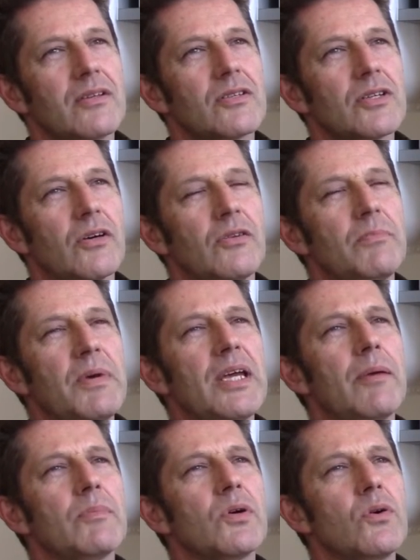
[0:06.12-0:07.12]
So the
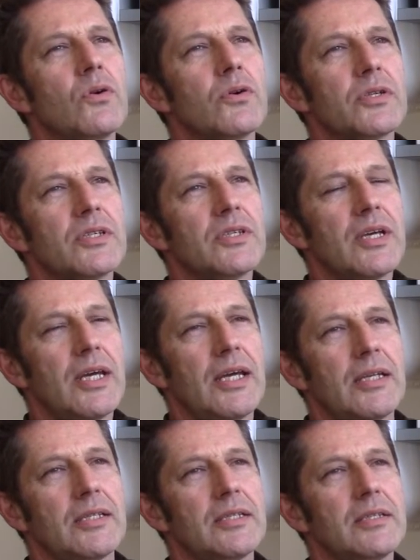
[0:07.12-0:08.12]
BM course
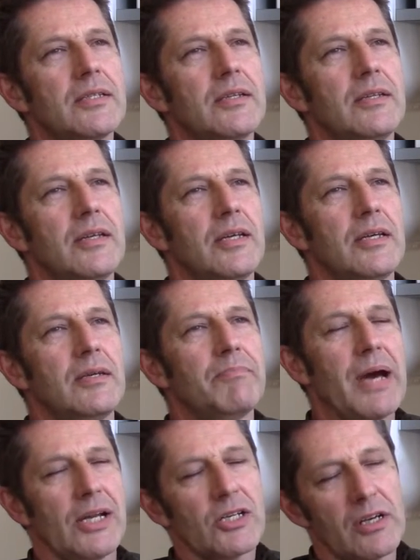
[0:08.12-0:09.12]
is the
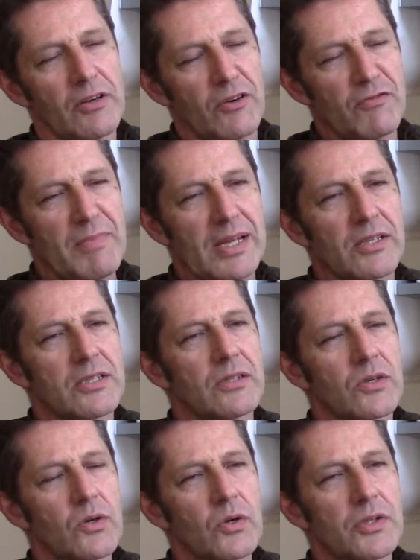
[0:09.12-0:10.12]
Bachelor of Medicine
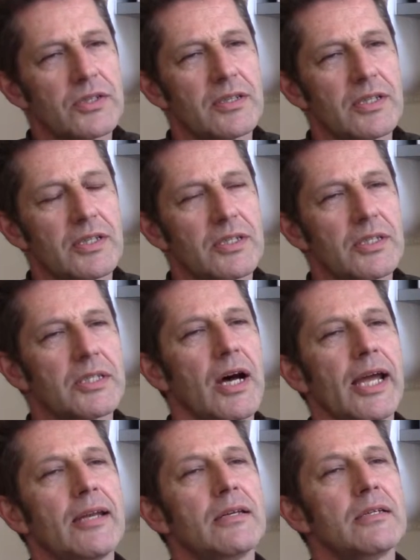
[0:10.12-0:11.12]
course that is
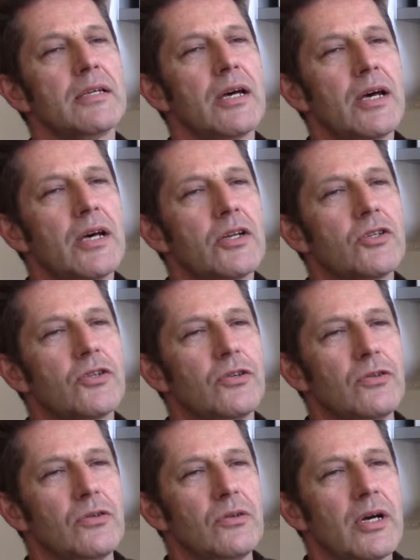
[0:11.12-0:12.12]
designed
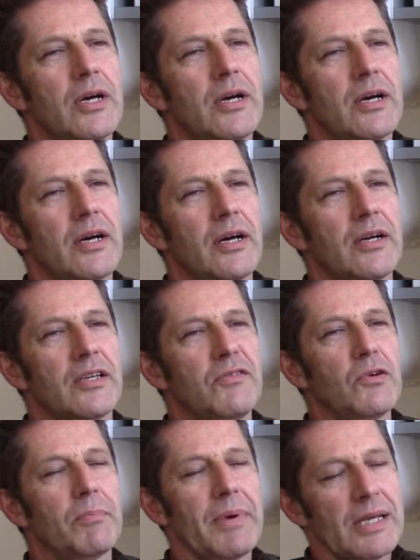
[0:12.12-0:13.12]
to give
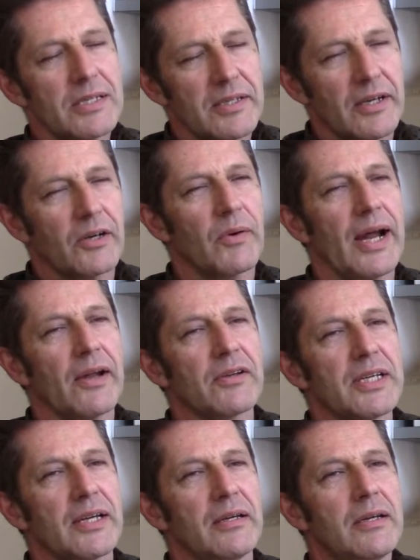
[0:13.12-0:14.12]
you a basic
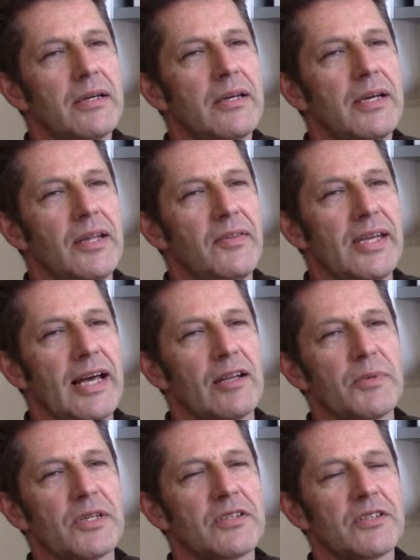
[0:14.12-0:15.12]
grounding in the
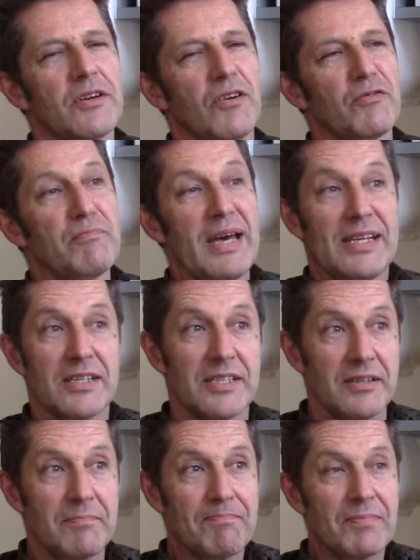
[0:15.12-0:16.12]
elements of medicine,